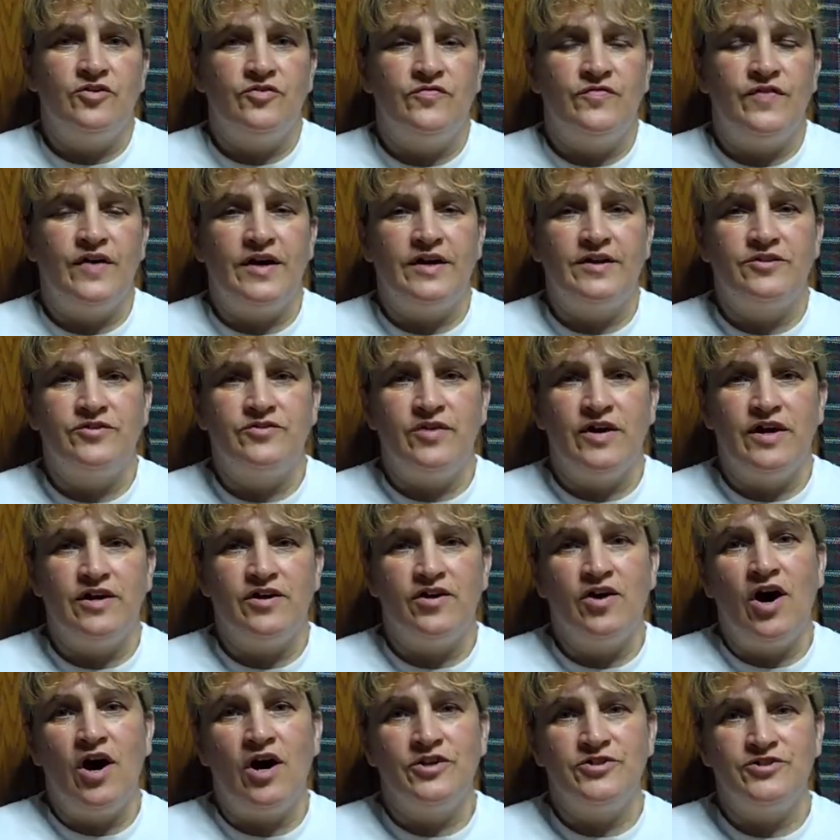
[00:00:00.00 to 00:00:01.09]
You'll find
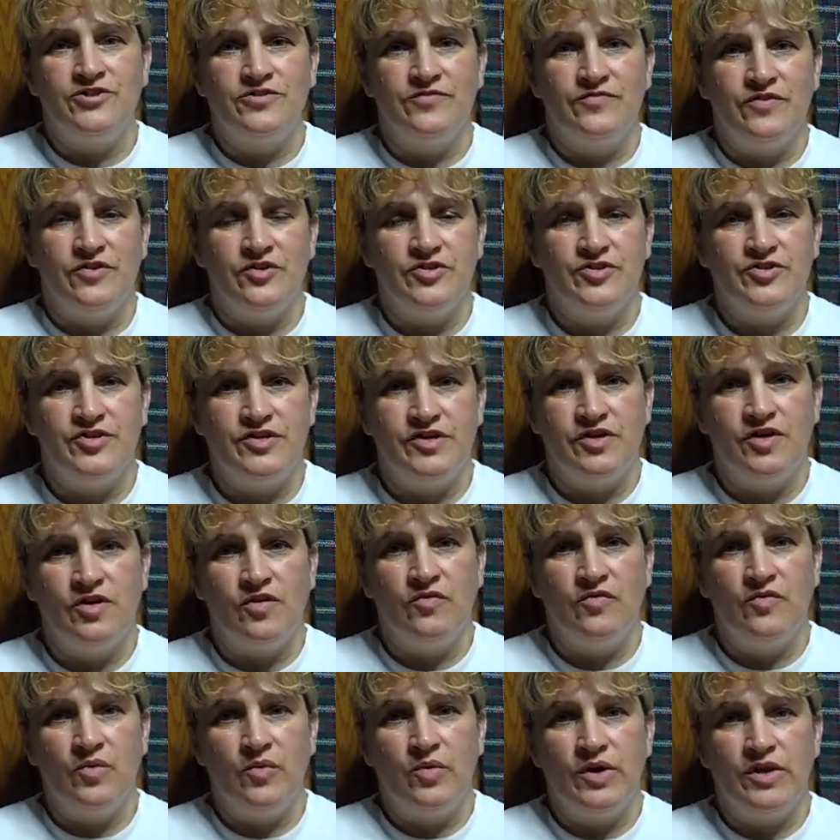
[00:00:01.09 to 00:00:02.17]
great controversy
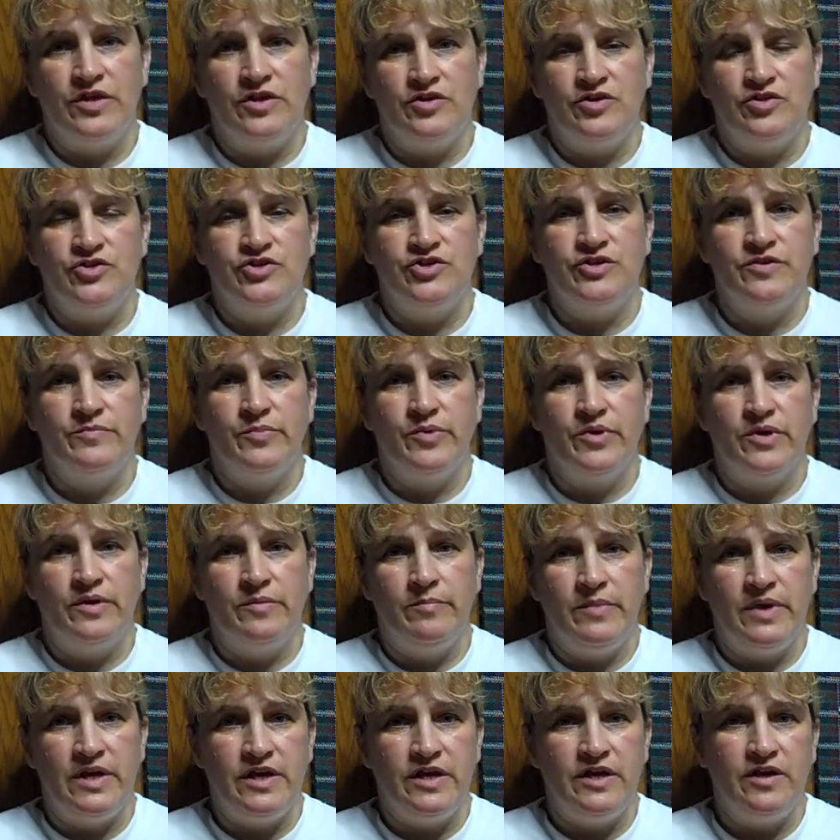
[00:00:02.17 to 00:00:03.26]
over whether you should put
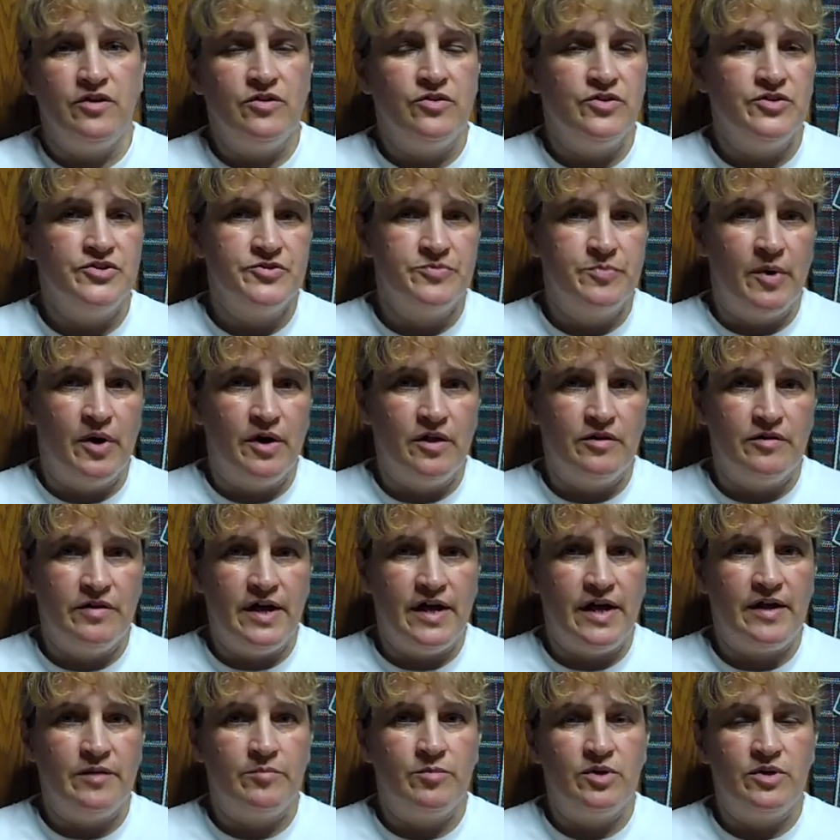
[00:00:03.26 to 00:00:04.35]
a mini or a smaller
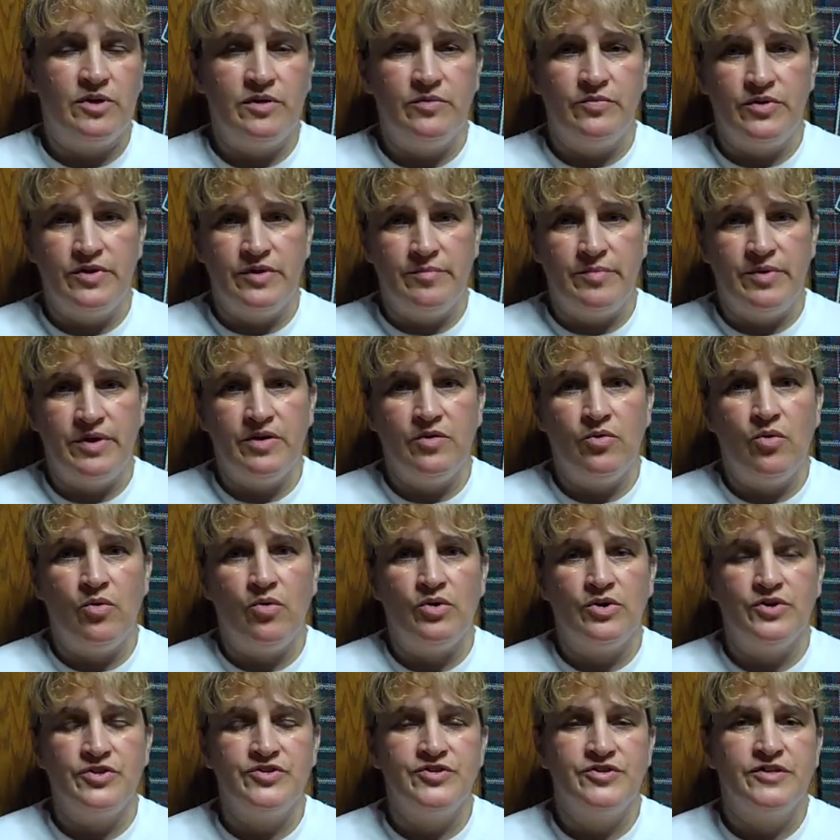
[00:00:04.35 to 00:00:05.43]
animal in with a big
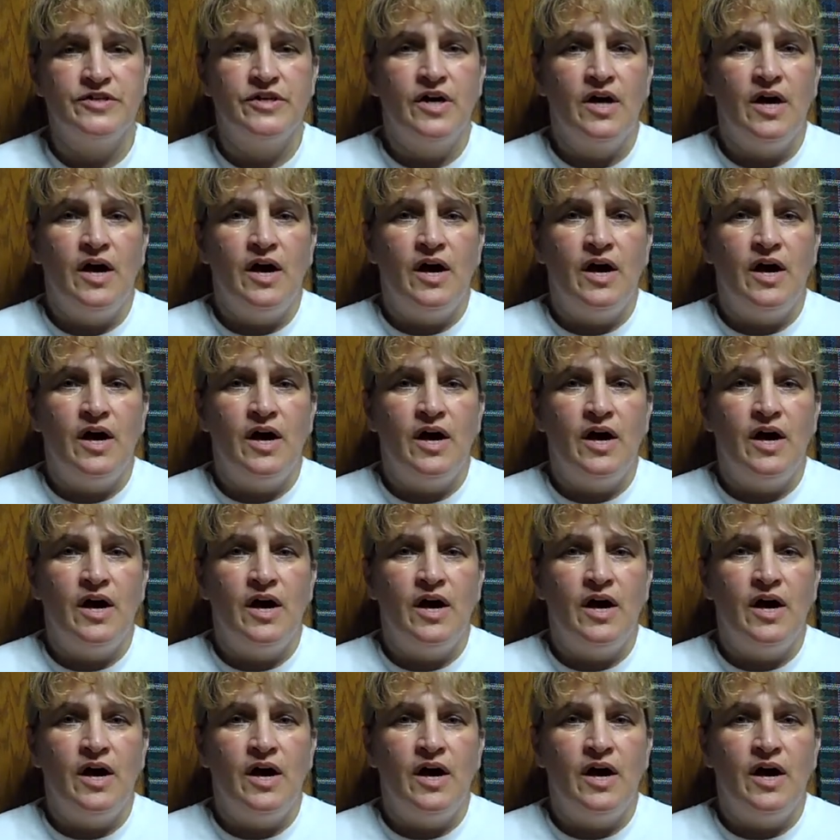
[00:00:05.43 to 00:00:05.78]
horse.